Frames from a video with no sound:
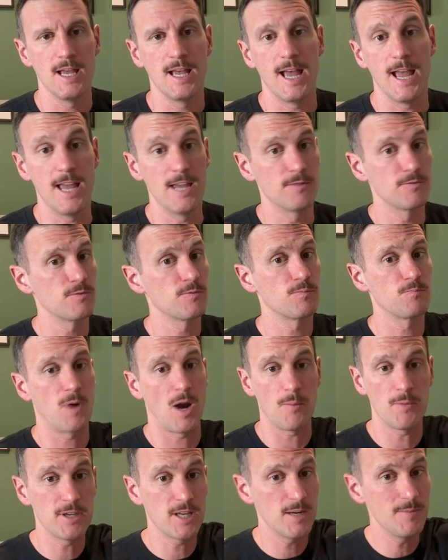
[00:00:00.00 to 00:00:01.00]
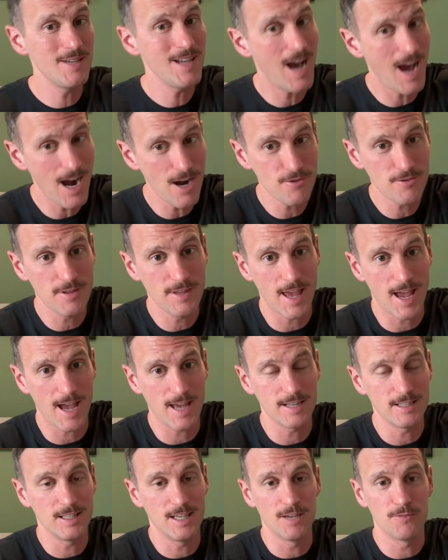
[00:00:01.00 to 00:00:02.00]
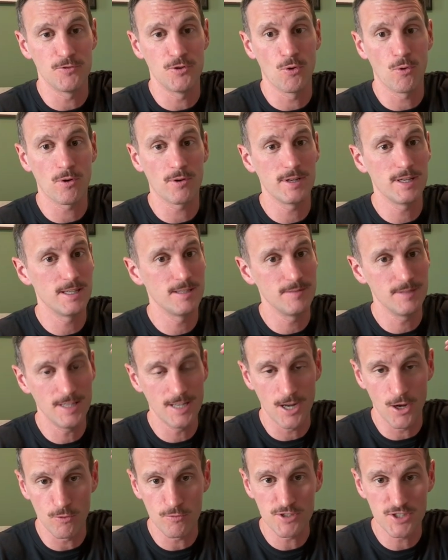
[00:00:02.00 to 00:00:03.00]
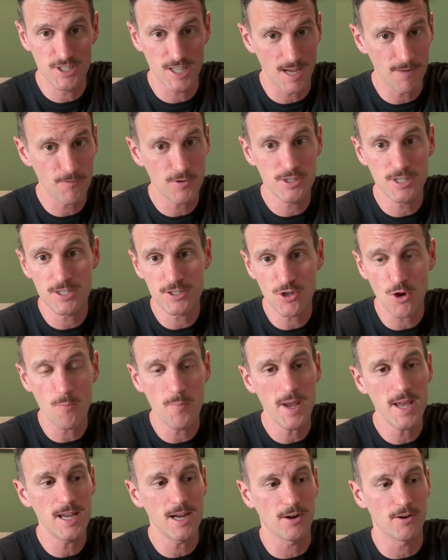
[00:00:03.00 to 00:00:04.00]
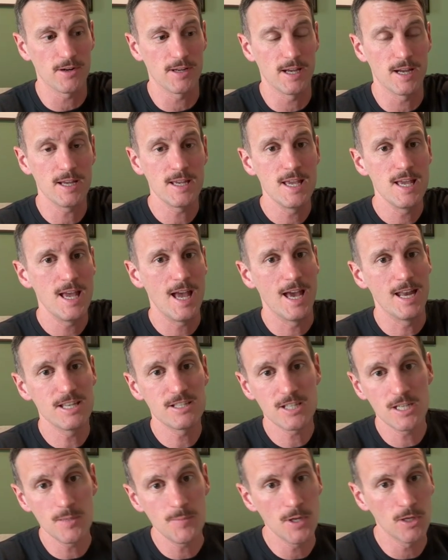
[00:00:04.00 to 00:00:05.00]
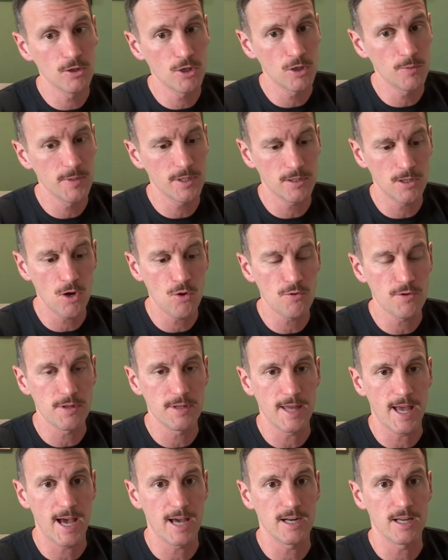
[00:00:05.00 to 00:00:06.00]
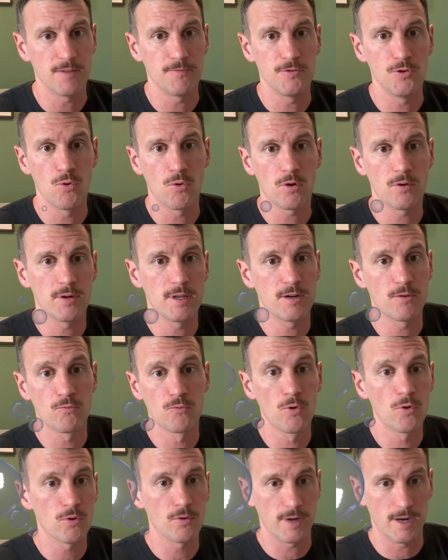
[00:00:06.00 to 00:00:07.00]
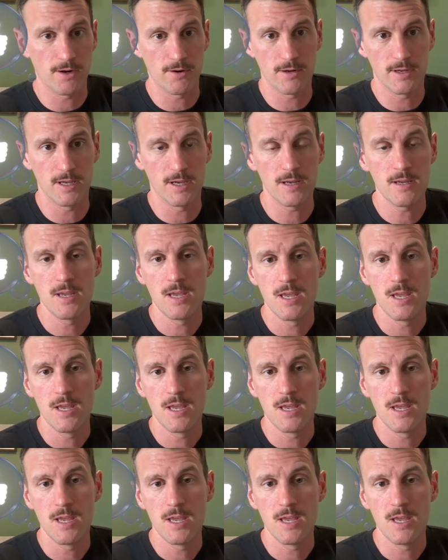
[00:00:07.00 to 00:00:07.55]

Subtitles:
It's probably going to be higher than that if you're in, San Francisco Bay Area, and it's going to be a little bit lower than that if you are in a rural area